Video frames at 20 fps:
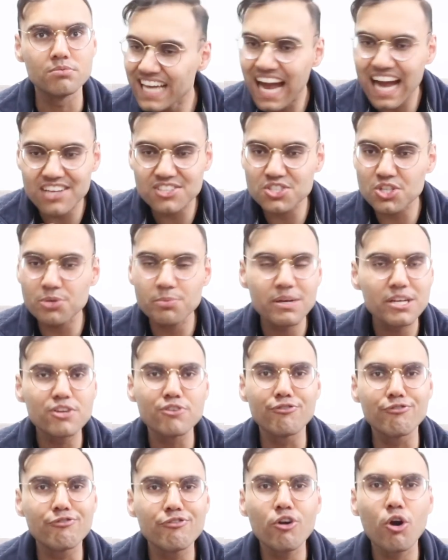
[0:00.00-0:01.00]
Yeah, it's going to make
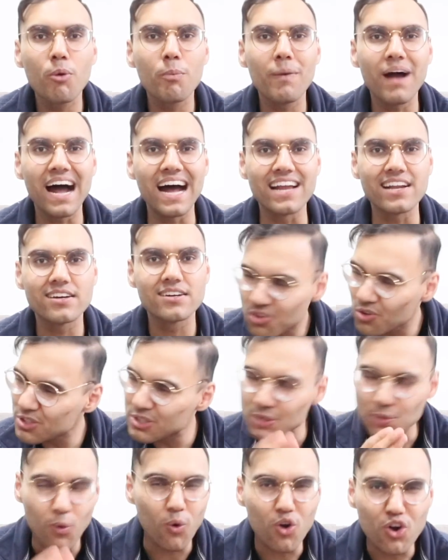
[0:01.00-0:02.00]
you feel bad. It's going
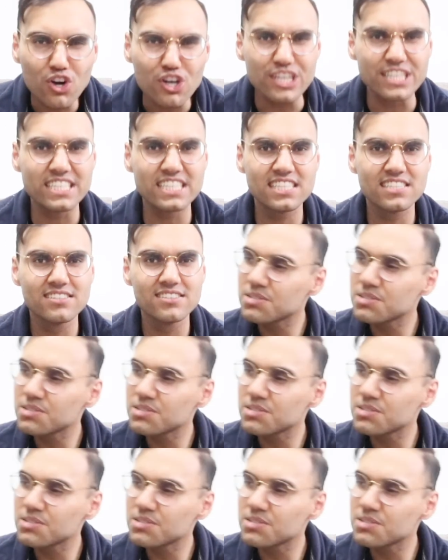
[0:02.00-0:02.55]
to hurt.